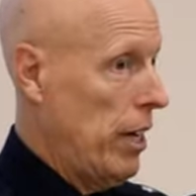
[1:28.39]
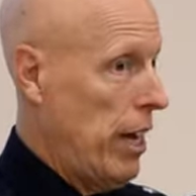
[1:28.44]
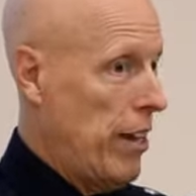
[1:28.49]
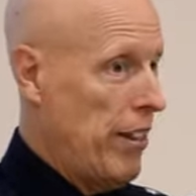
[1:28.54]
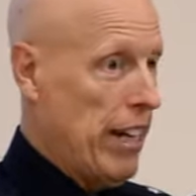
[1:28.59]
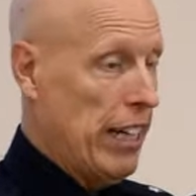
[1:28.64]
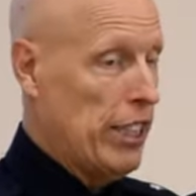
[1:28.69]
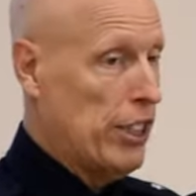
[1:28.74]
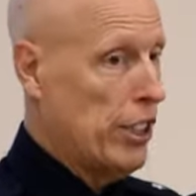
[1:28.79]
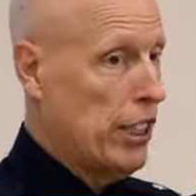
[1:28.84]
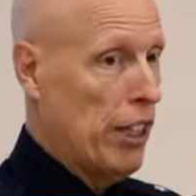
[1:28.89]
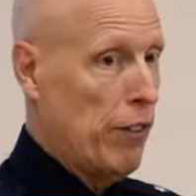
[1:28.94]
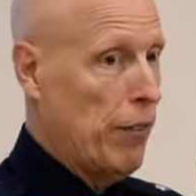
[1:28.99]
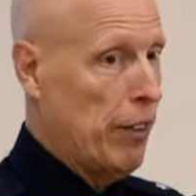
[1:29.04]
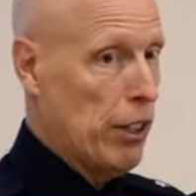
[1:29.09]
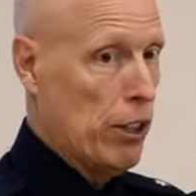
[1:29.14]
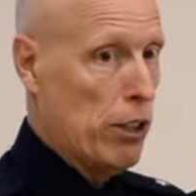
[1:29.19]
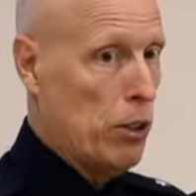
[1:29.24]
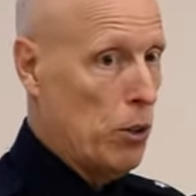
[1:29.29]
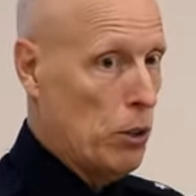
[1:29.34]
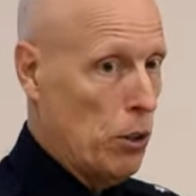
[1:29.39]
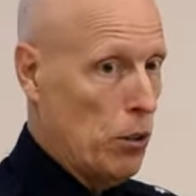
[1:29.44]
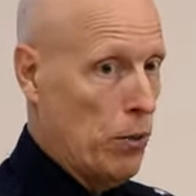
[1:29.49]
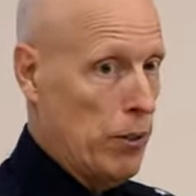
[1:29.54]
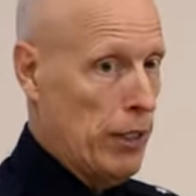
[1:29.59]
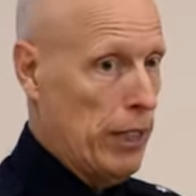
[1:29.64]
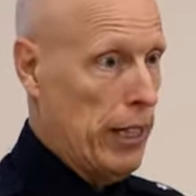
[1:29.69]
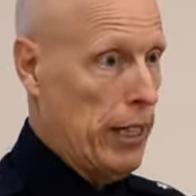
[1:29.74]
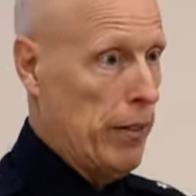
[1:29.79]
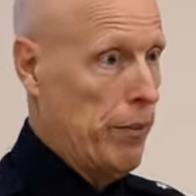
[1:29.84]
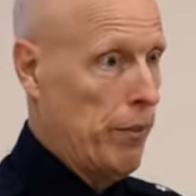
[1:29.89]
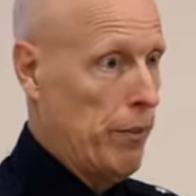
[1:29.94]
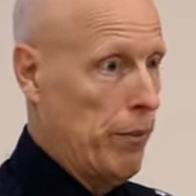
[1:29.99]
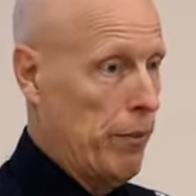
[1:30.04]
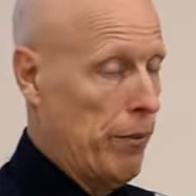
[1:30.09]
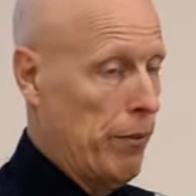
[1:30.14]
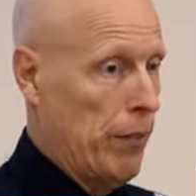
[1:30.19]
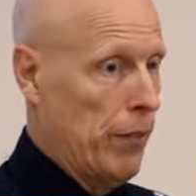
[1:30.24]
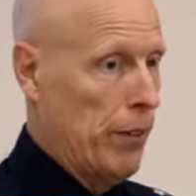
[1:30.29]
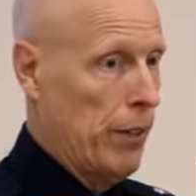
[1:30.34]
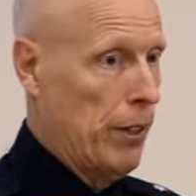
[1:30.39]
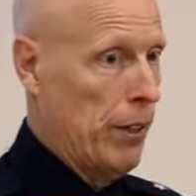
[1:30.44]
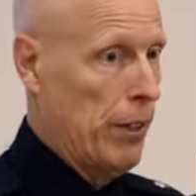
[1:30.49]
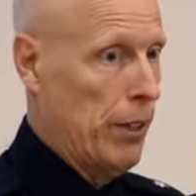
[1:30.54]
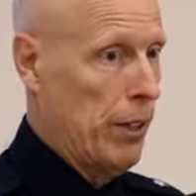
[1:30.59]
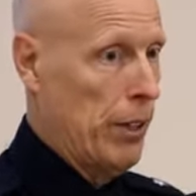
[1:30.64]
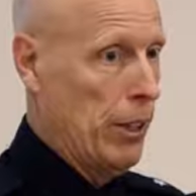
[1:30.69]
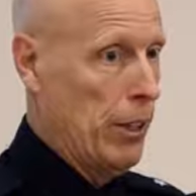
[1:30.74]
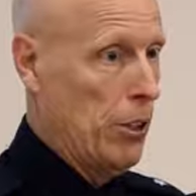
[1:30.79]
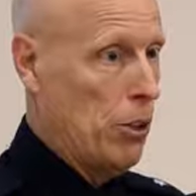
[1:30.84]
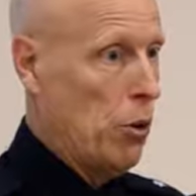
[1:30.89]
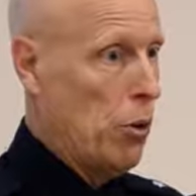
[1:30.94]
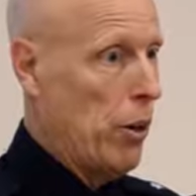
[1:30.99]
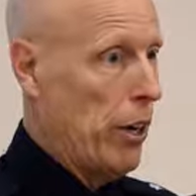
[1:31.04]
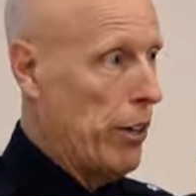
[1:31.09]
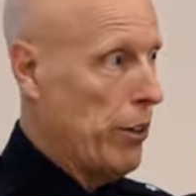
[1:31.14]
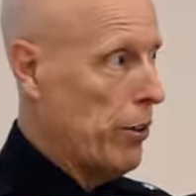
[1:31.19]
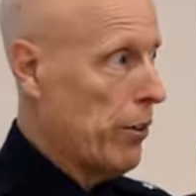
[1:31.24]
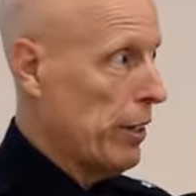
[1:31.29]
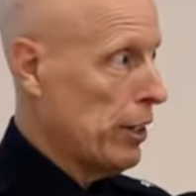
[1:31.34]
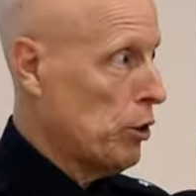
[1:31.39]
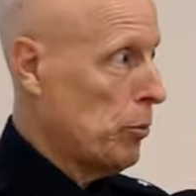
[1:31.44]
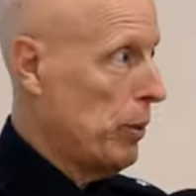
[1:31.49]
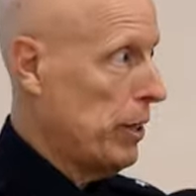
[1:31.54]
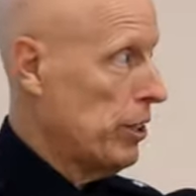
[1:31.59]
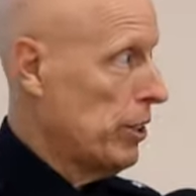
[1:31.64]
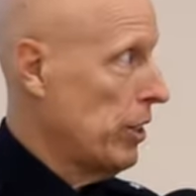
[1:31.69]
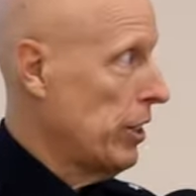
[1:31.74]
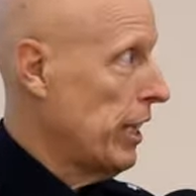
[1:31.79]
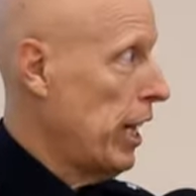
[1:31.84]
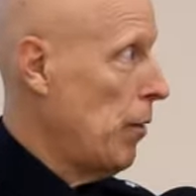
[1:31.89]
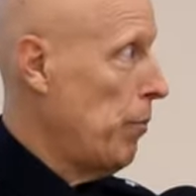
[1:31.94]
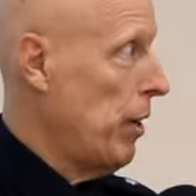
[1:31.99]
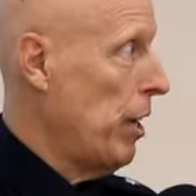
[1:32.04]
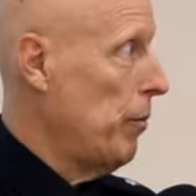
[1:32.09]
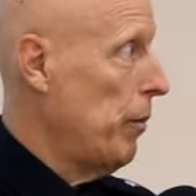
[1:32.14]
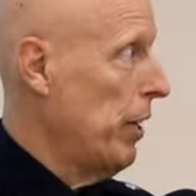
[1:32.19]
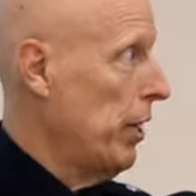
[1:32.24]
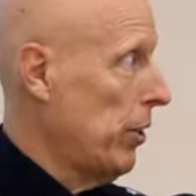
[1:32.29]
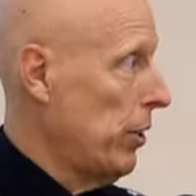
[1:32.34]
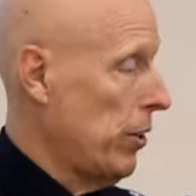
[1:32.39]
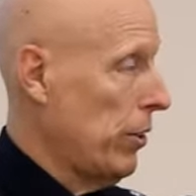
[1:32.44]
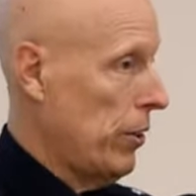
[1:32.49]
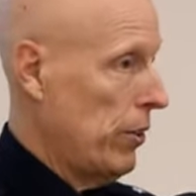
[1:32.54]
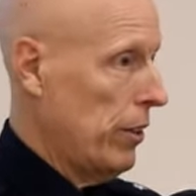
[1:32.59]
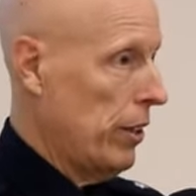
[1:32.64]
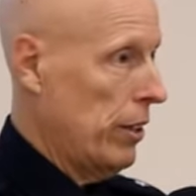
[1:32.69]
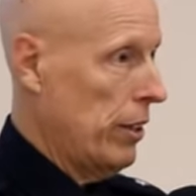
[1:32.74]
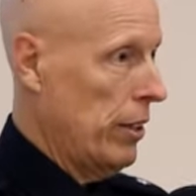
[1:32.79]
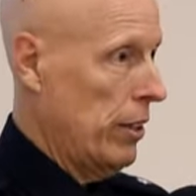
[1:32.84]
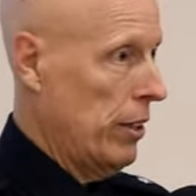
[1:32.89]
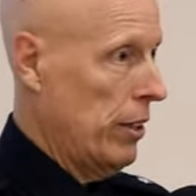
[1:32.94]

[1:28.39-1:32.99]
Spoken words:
That doesn't even include overtime or other expenses that may be incurred.